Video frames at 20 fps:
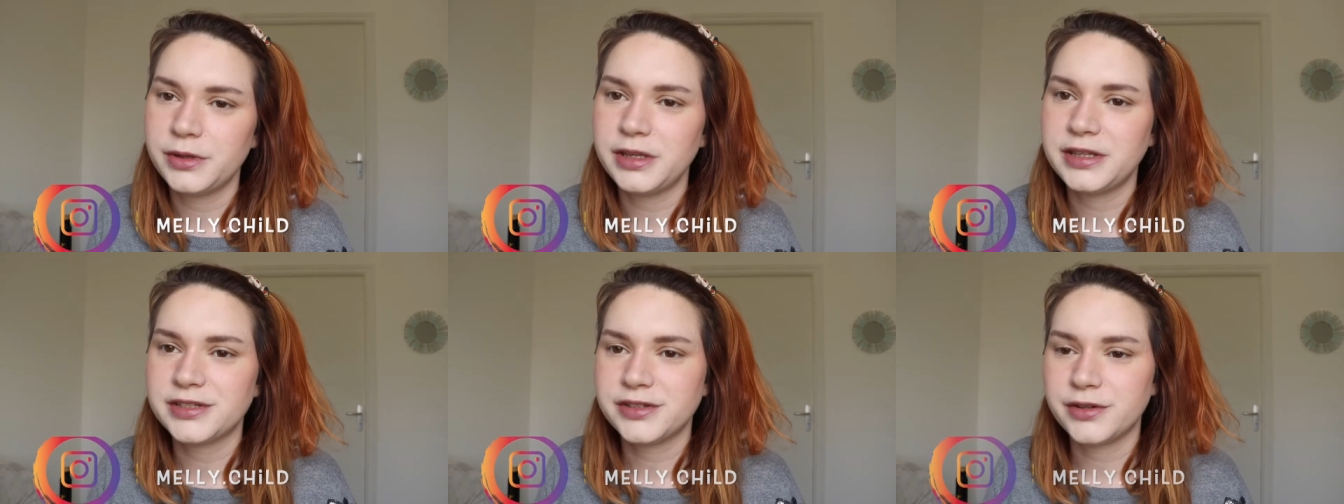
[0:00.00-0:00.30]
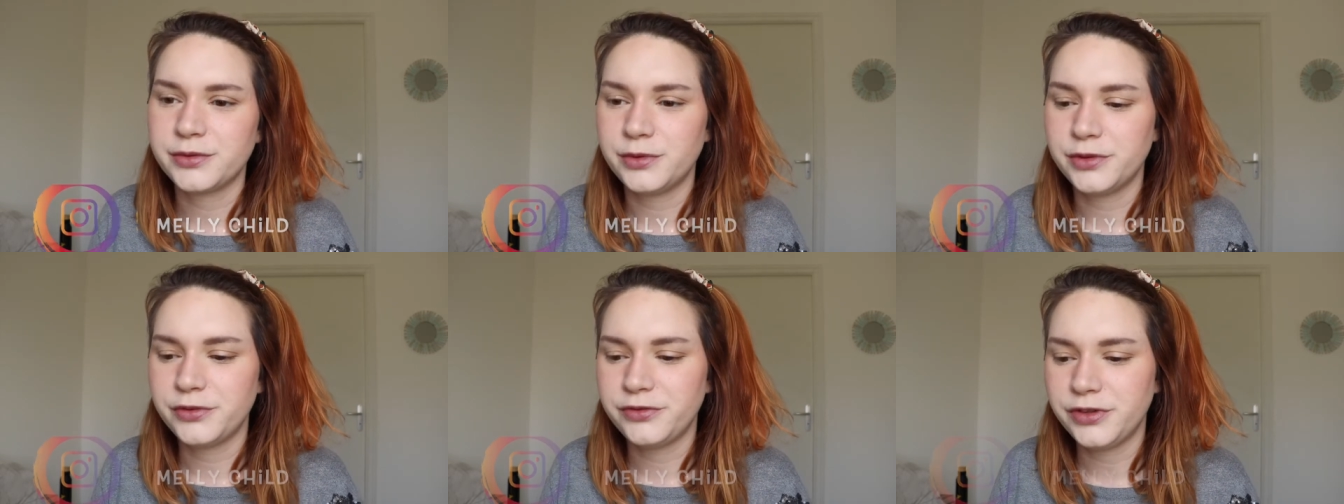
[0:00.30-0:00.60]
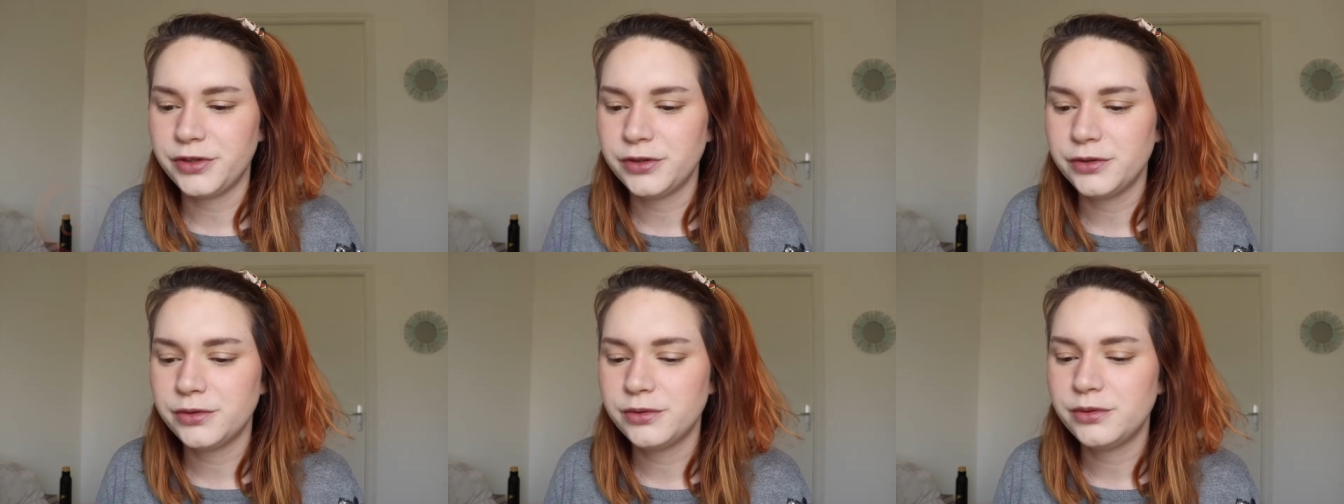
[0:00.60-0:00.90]
It's a
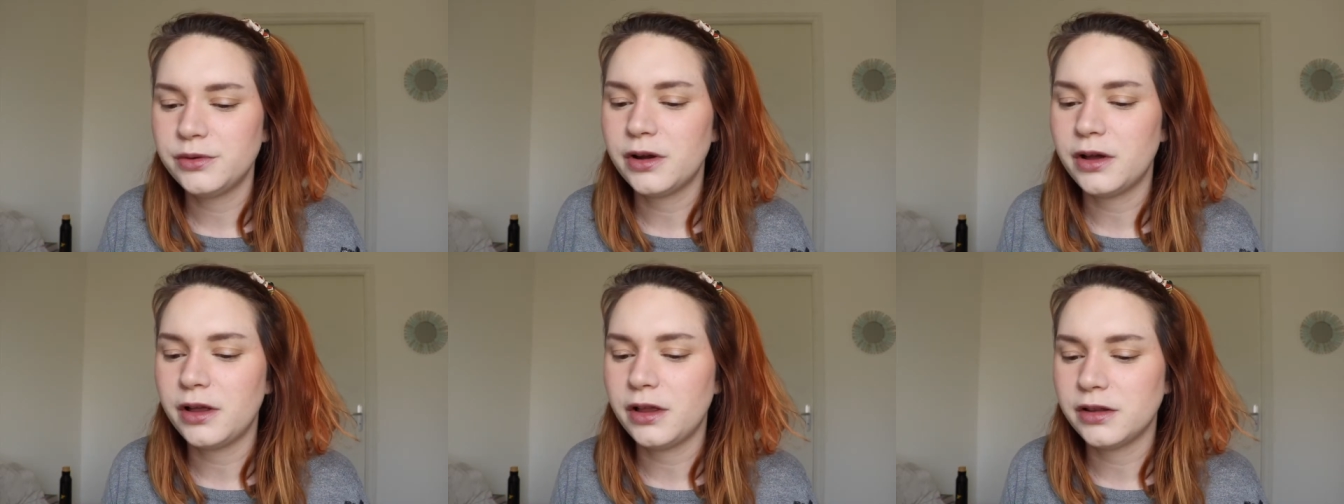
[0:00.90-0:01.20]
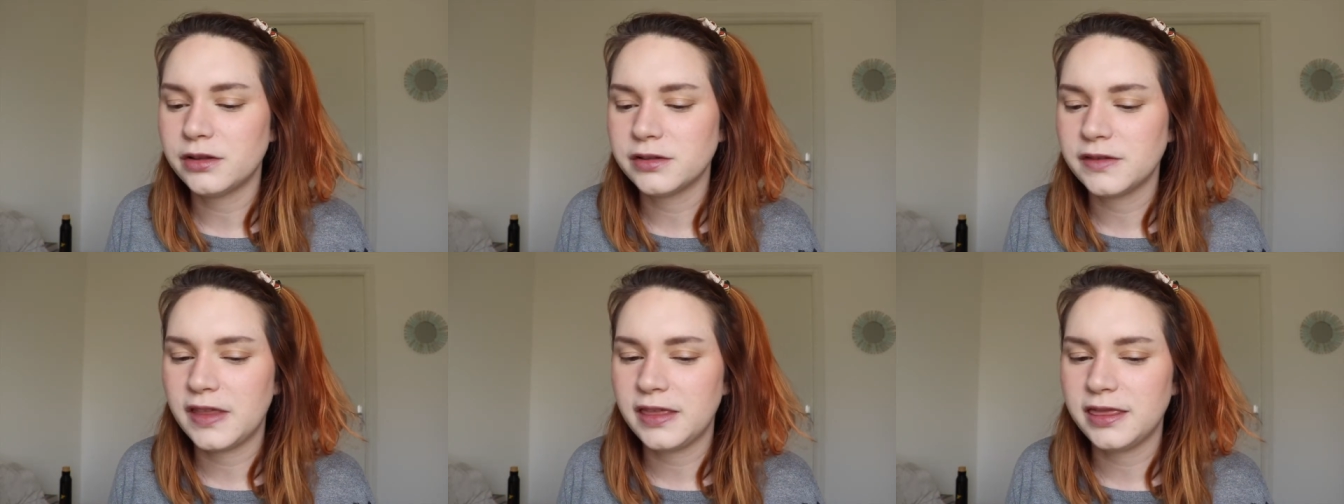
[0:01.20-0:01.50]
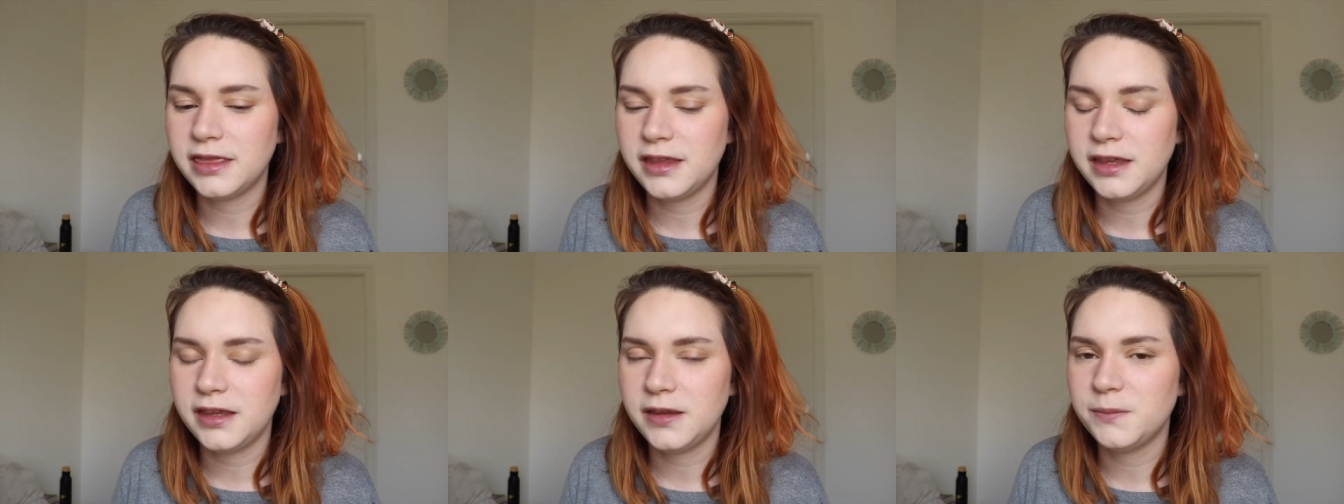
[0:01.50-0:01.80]
review on
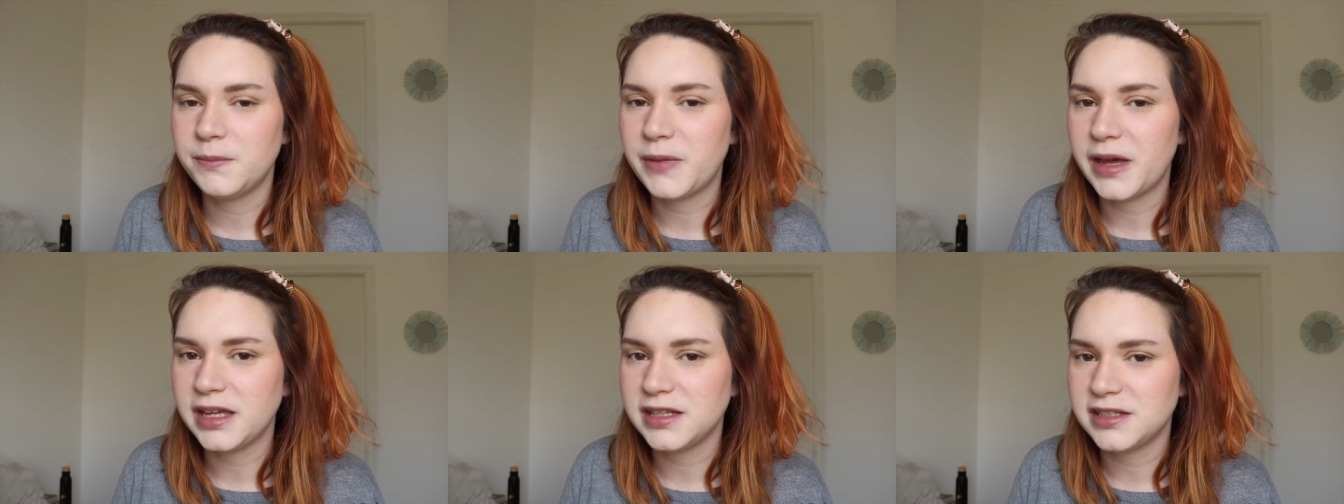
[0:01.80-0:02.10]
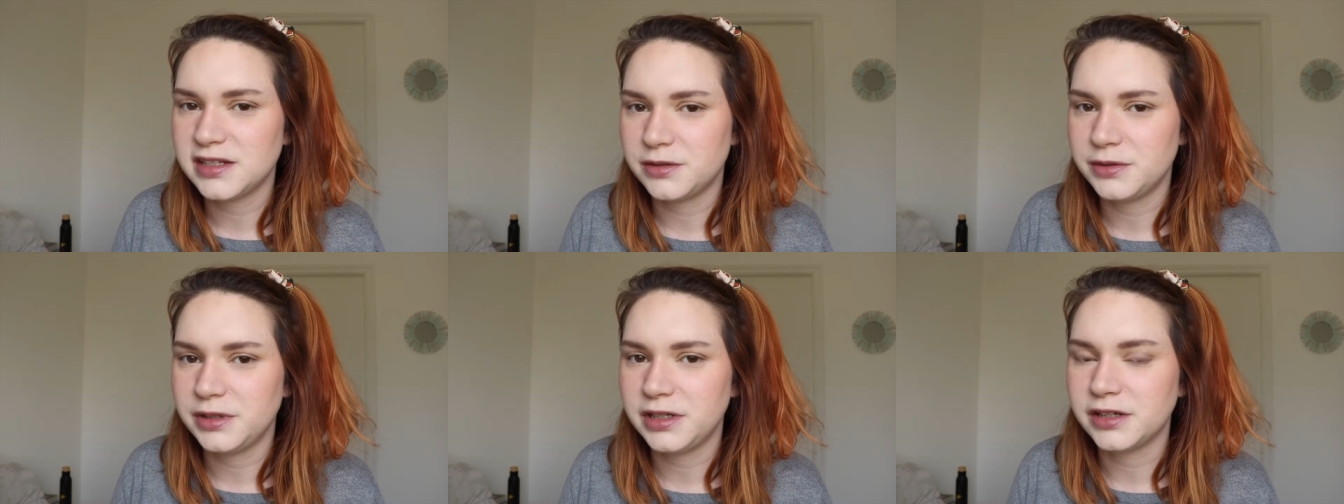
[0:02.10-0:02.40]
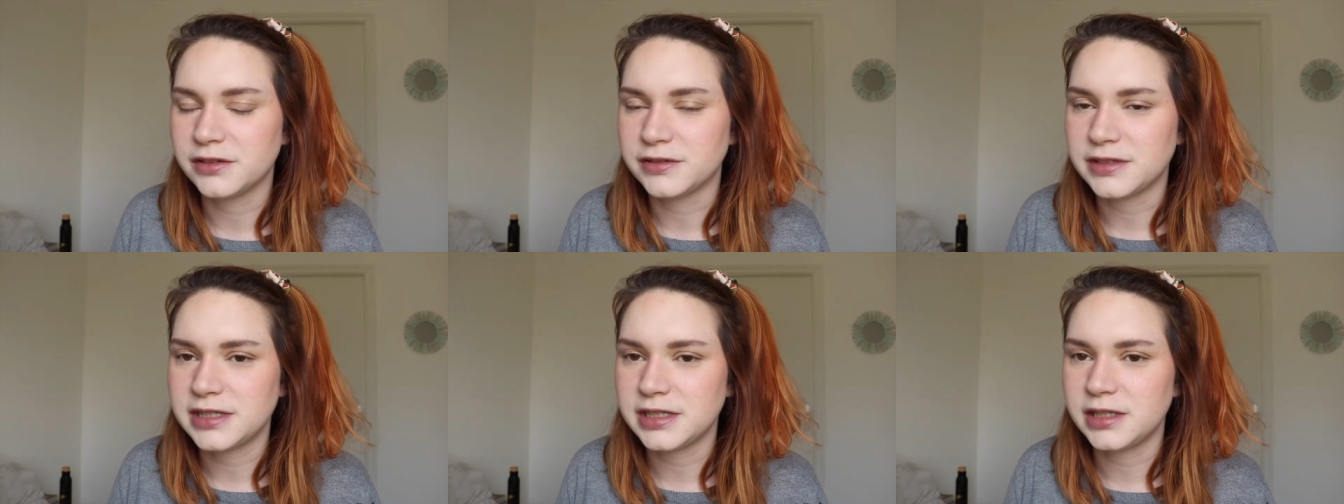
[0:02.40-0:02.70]
the By Terry
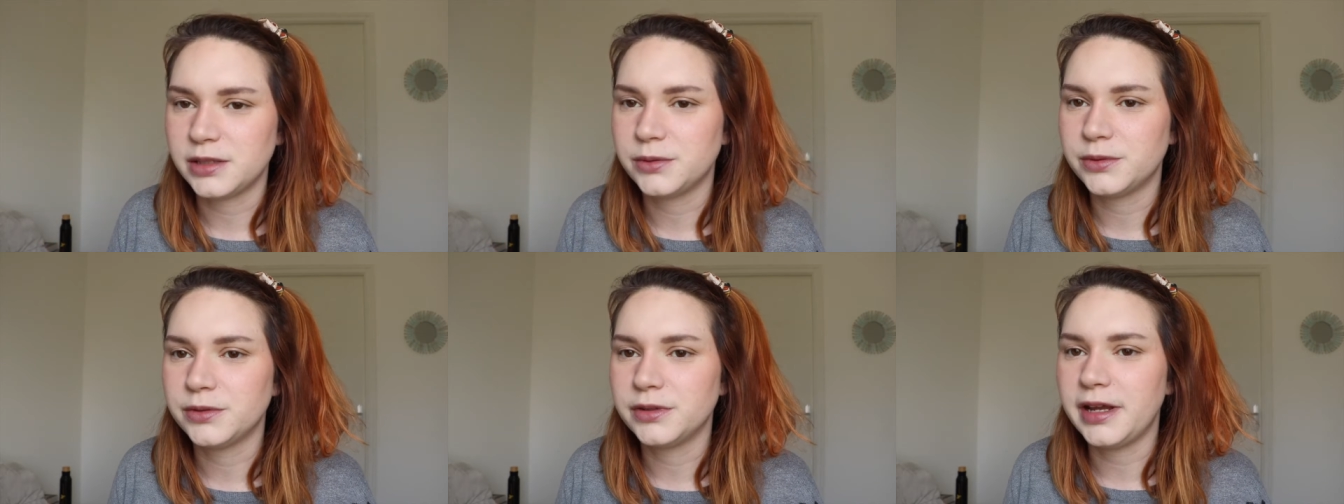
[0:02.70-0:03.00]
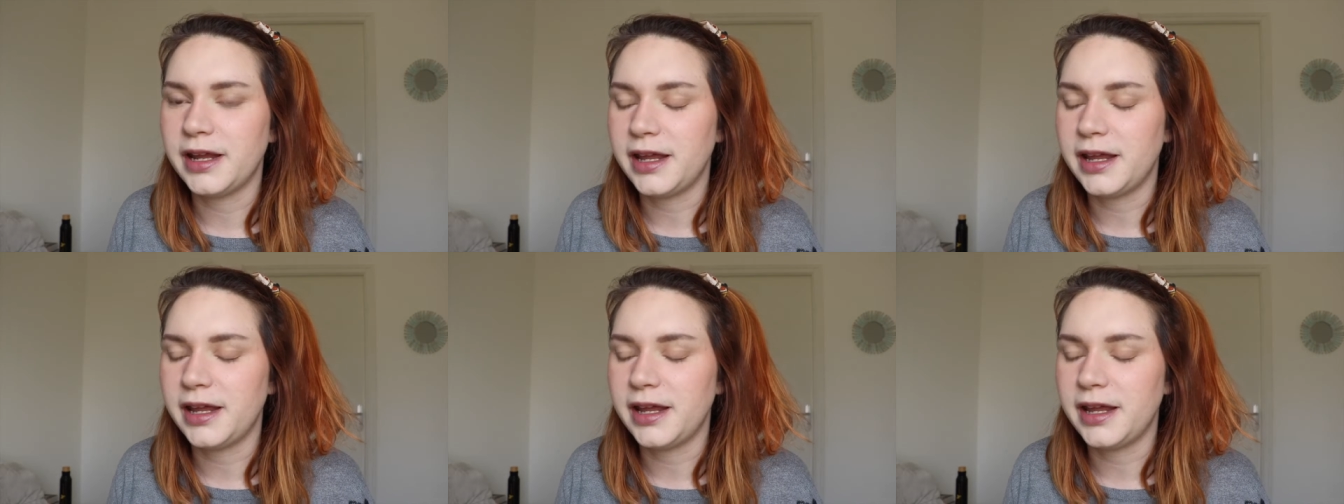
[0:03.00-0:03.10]
Concealer